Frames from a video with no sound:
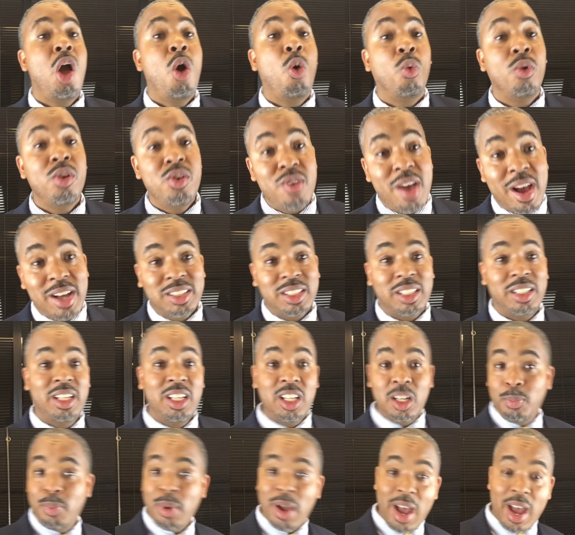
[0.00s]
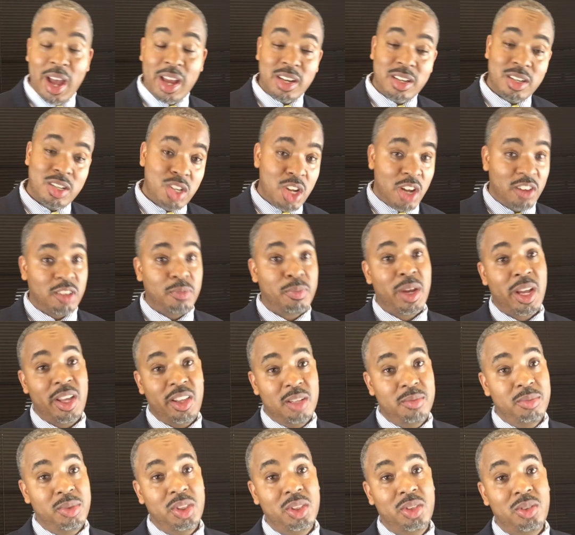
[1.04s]
When you actually get a patent, you have to pay
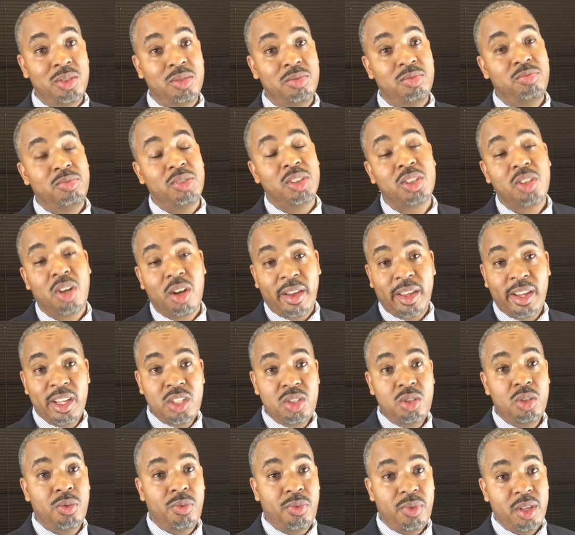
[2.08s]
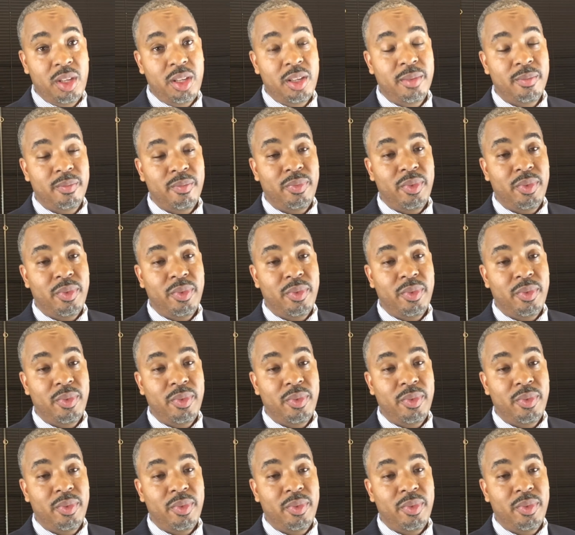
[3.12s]
them too, what's called an issue fee.